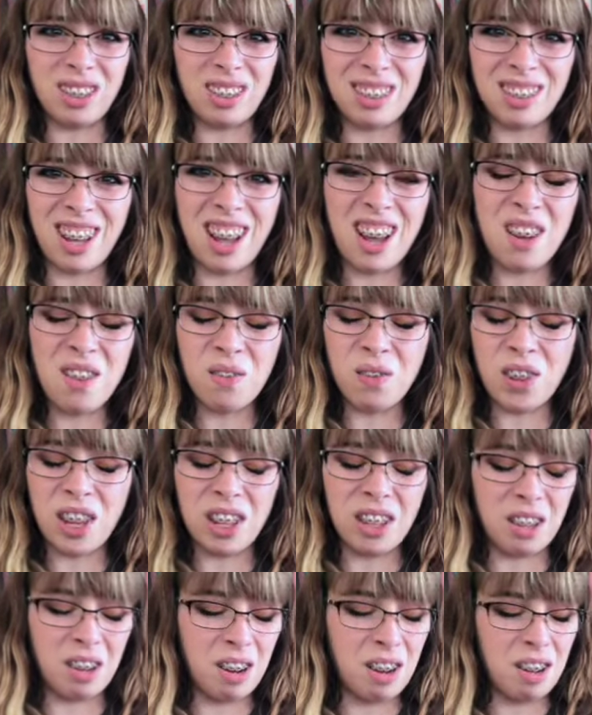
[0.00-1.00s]
stuff
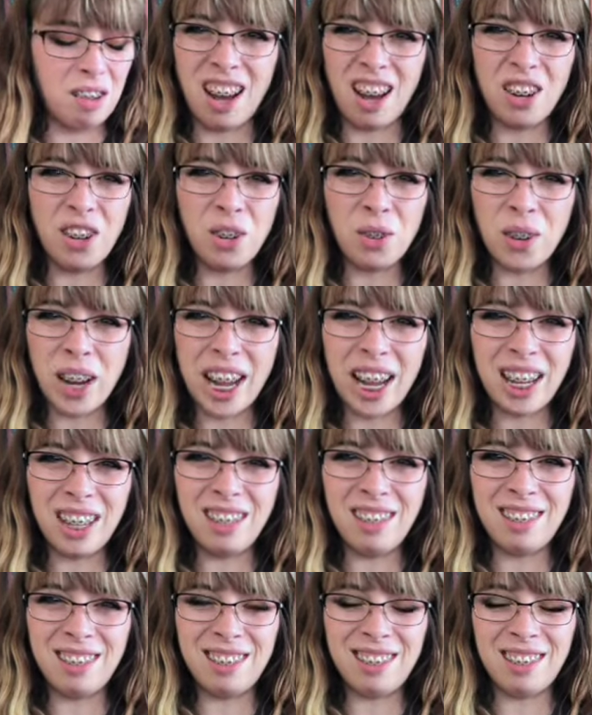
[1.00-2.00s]
and
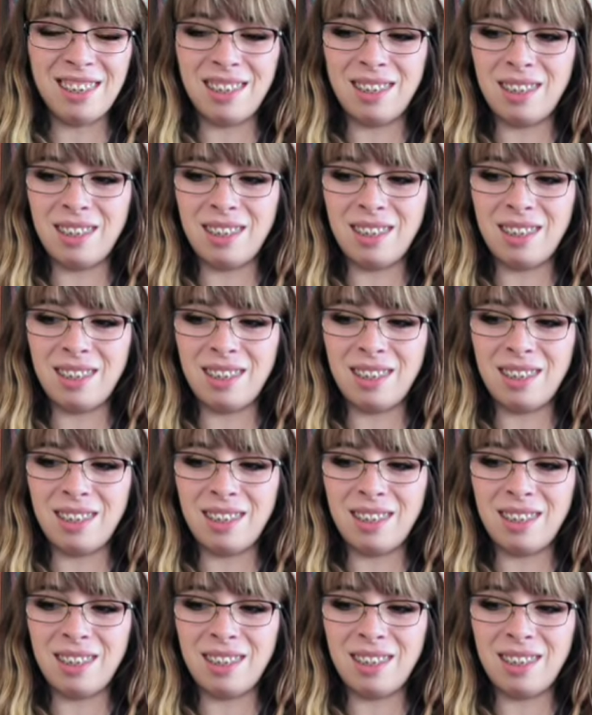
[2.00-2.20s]
underage